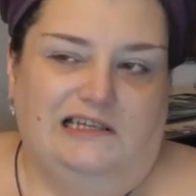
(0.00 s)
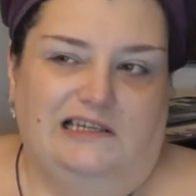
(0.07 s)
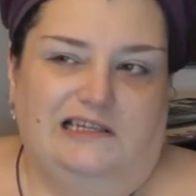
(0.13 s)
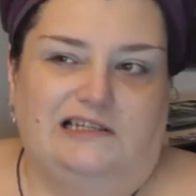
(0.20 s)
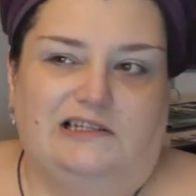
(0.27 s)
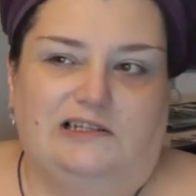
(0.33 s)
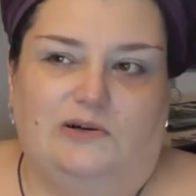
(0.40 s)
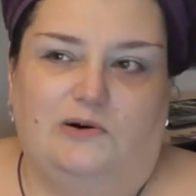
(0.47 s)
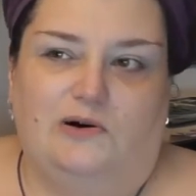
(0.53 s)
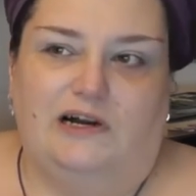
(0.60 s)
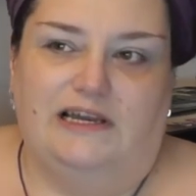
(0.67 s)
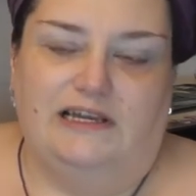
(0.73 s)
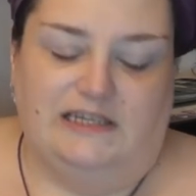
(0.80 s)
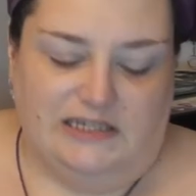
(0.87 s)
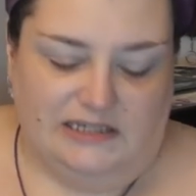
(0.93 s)
it's
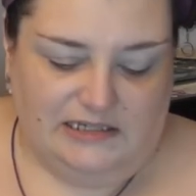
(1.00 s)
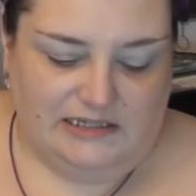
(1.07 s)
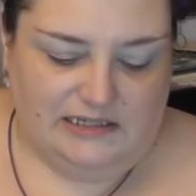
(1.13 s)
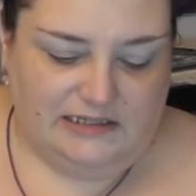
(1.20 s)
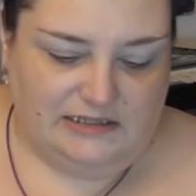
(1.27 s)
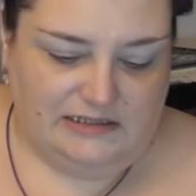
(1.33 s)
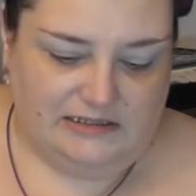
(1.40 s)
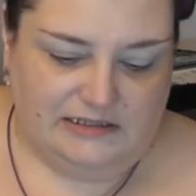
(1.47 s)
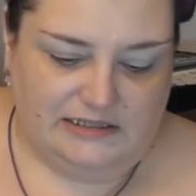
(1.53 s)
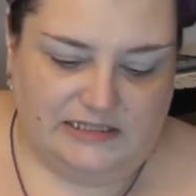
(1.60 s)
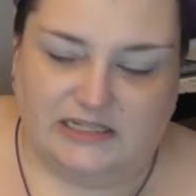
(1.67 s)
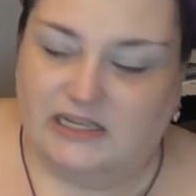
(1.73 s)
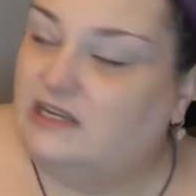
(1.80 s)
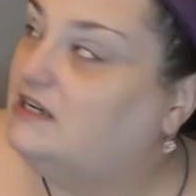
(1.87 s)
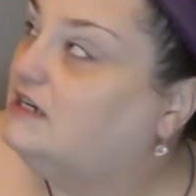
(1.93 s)
quite it's
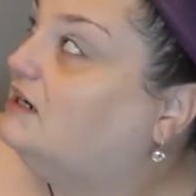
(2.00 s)
early